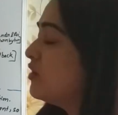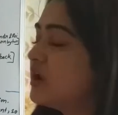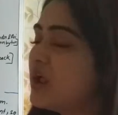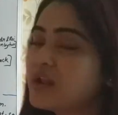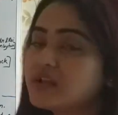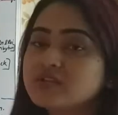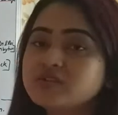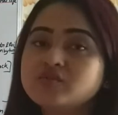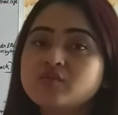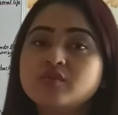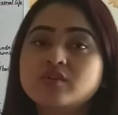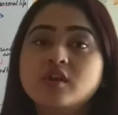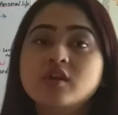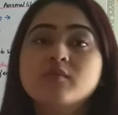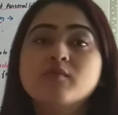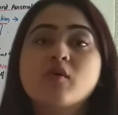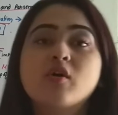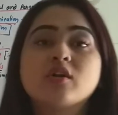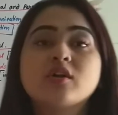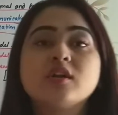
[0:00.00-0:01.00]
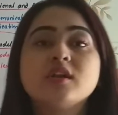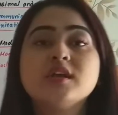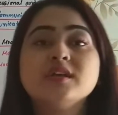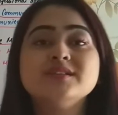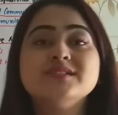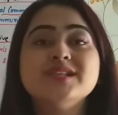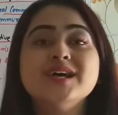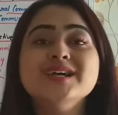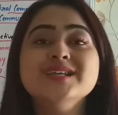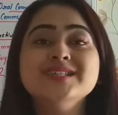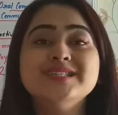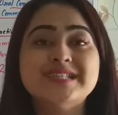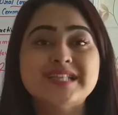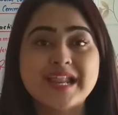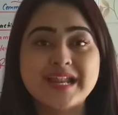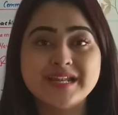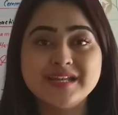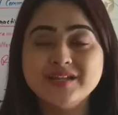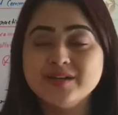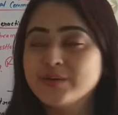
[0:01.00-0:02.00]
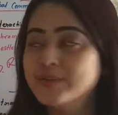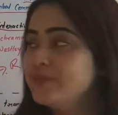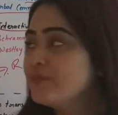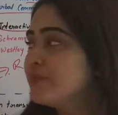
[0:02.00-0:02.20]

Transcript: Aristotle model is the sender.